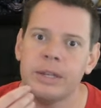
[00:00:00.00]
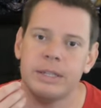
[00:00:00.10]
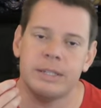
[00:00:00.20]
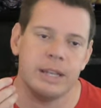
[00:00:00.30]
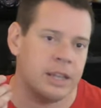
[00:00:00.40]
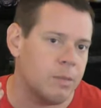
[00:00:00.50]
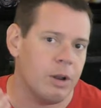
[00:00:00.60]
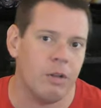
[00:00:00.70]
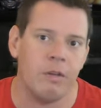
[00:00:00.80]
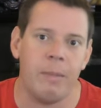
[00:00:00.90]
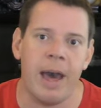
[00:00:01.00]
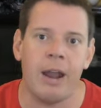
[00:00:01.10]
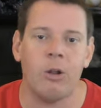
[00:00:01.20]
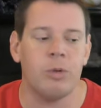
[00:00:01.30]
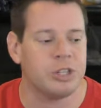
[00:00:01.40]
He's in the middle of a
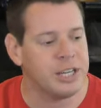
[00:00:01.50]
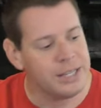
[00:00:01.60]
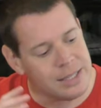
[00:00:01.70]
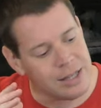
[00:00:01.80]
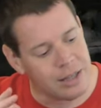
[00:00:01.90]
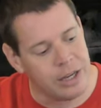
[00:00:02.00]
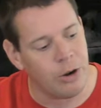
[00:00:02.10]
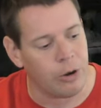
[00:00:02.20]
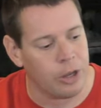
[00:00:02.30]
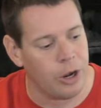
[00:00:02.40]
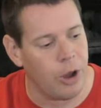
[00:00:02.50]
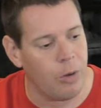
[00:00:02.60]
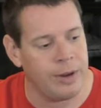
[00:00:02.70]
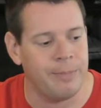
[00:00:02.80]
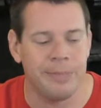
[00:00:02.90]
battle, which he's the leader, you
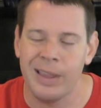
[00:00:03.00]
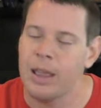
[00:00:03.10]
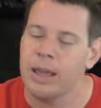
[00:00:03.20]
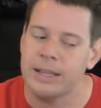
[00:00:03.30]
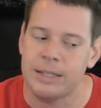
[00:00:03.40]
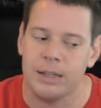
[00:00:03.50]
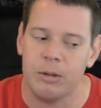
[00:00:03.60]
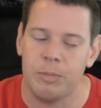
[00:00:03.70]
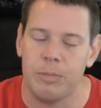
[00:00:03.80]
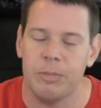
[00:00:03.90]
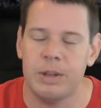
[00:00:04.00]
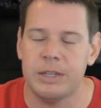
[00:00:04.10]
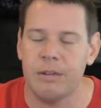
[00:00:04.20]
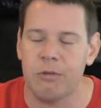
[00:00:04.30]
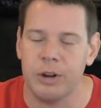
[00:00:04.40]
know, and he's a little
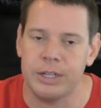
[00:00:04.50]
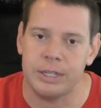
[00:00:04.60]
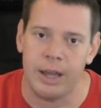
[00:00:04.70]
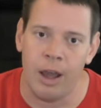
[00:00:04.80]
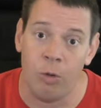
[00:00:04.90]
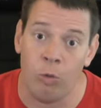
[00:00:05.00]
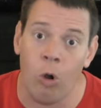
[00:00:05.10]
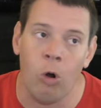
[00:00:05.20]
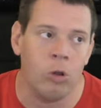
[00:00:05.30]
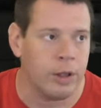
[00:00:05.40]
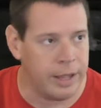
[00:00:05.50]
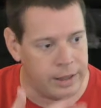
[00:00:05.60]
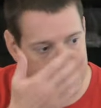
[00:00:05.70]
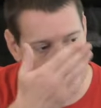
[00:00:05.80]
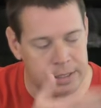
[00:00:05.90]
bit different role
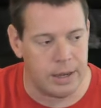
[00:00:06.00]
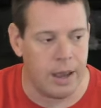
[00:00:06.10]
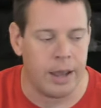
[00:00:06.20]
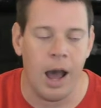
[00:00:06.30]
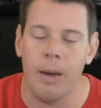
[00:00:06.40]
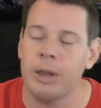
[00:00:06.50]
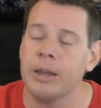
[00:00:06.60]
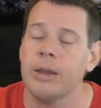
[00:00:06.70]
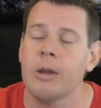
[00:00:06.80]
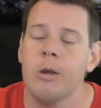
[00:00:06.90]
in this comic.